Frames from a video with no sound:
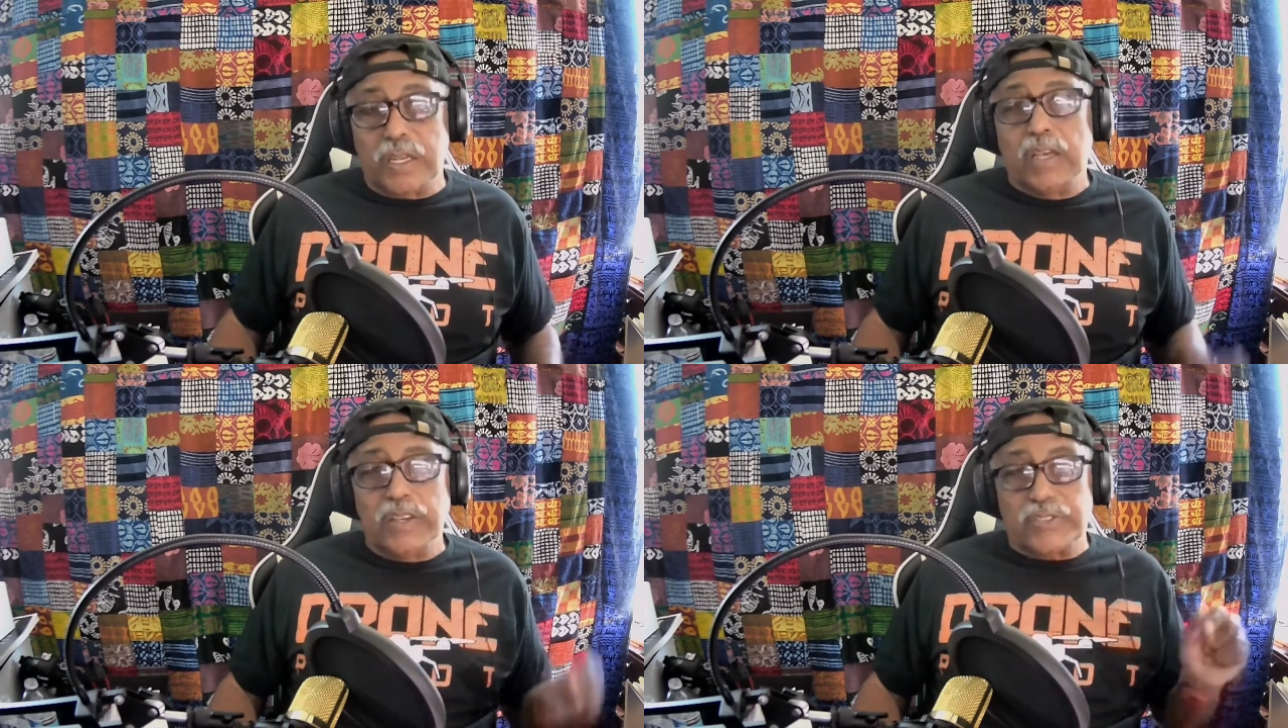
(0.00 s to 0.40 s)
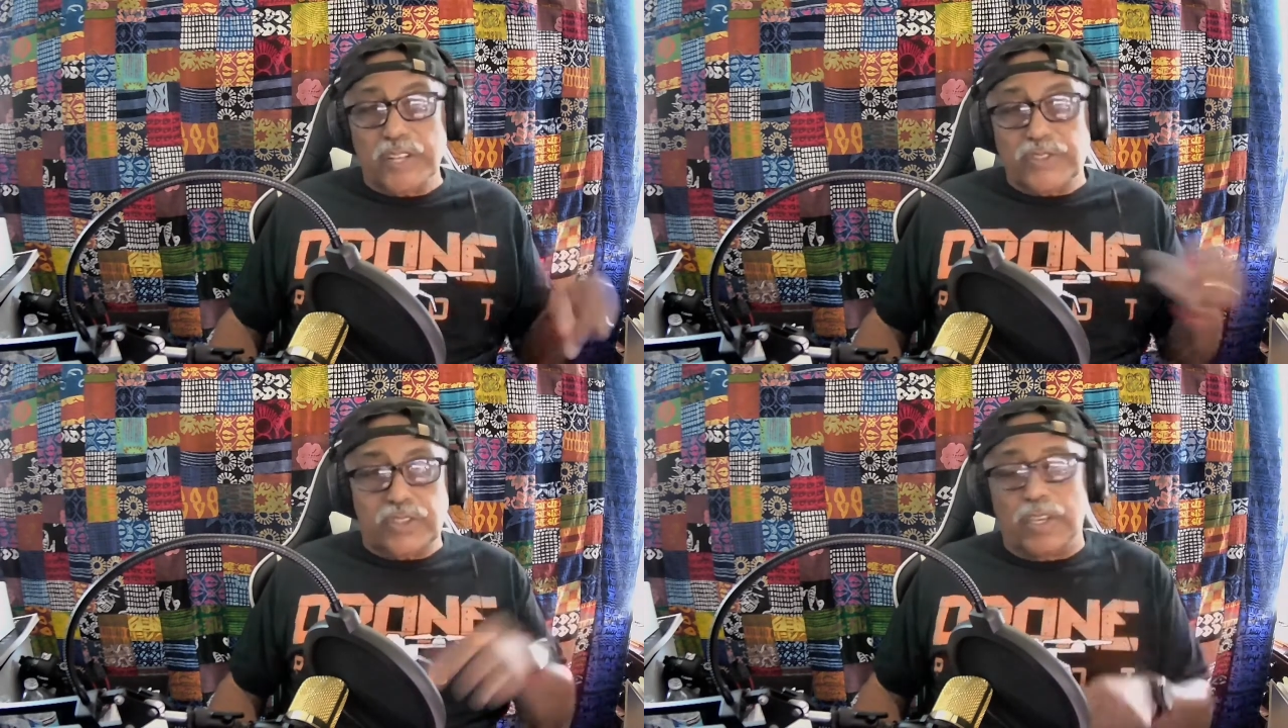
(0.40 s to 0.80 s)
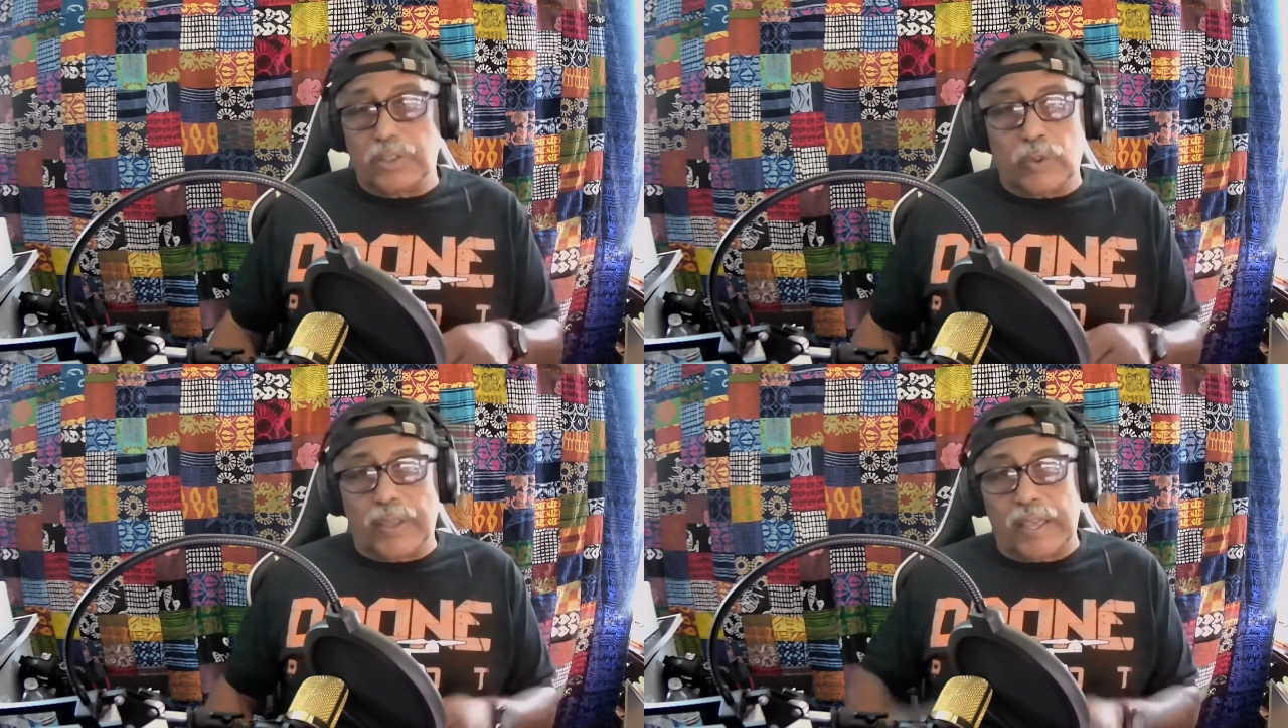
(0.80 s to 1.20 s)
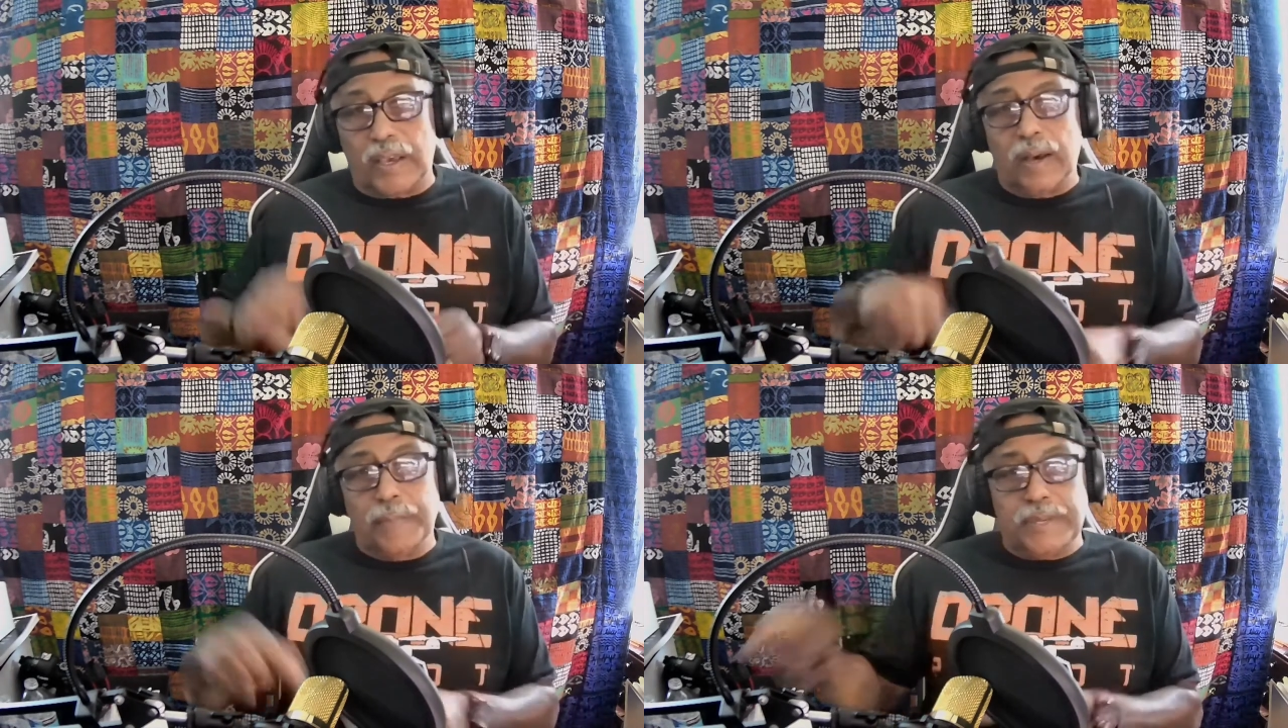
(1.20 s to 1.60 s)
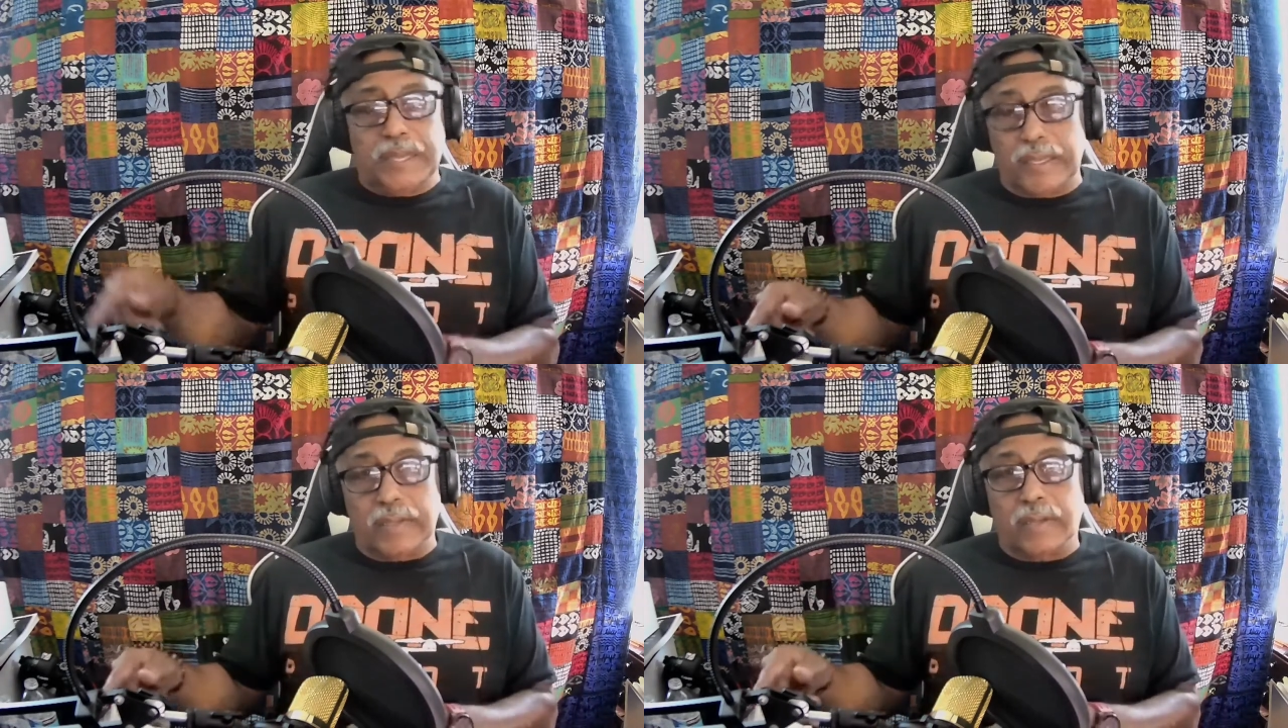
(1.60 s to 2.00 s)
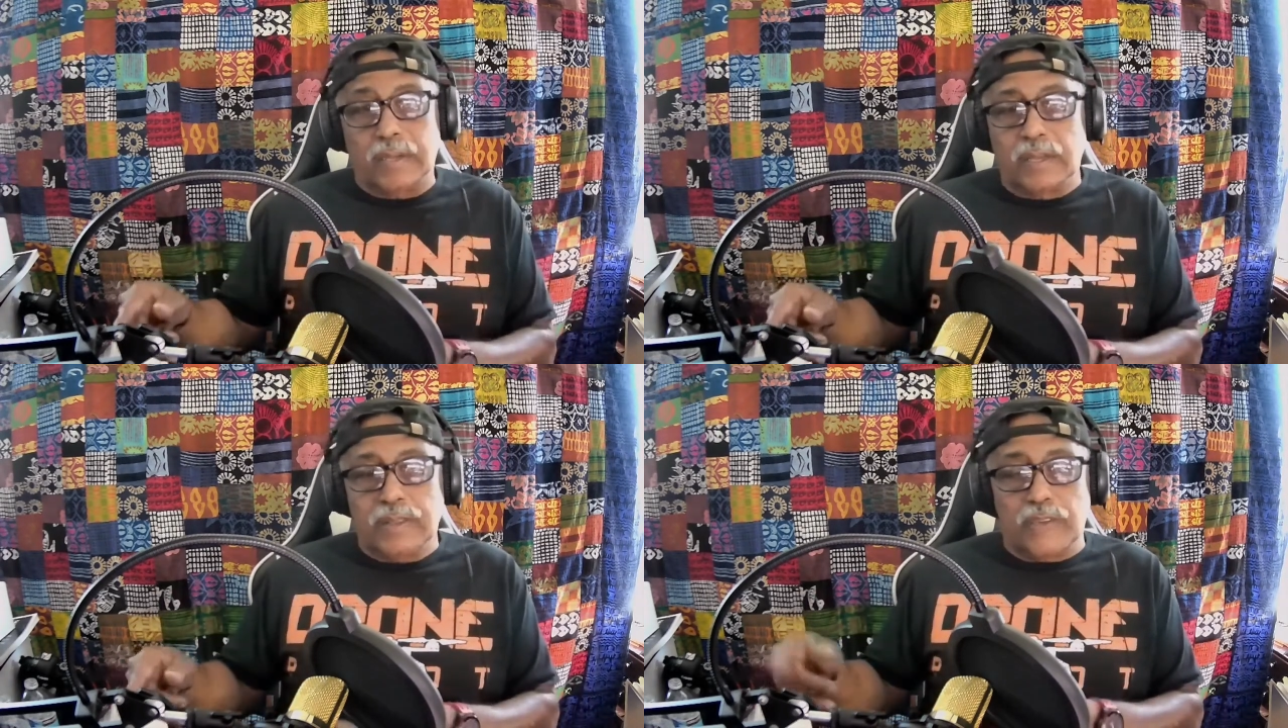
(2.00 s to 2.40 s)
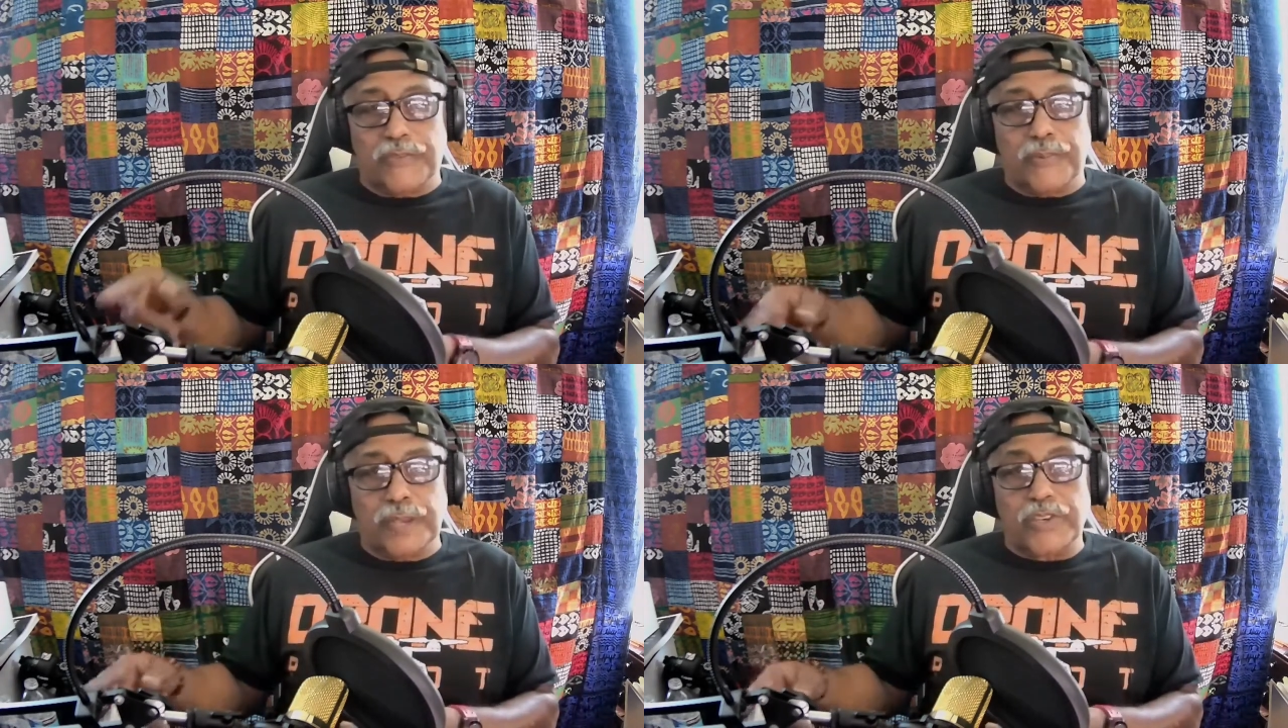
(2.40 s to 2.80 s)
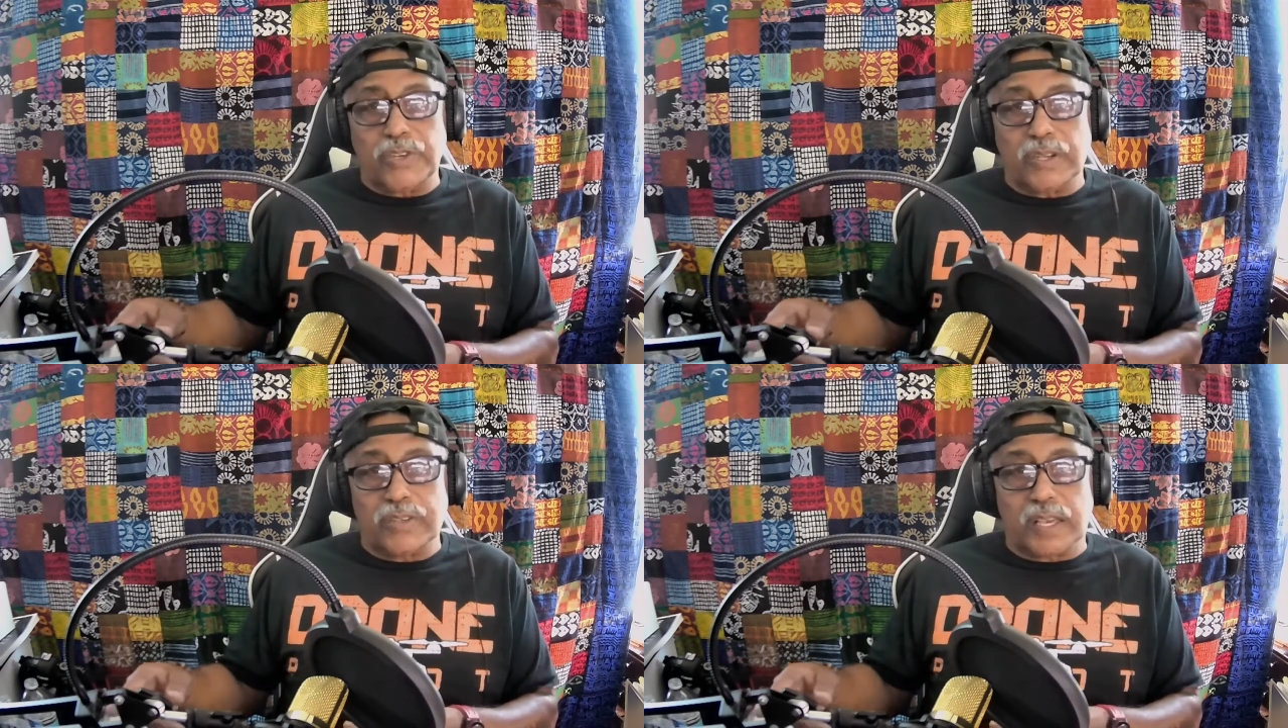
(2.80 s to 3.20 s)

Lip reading: Since then, the way they update the information is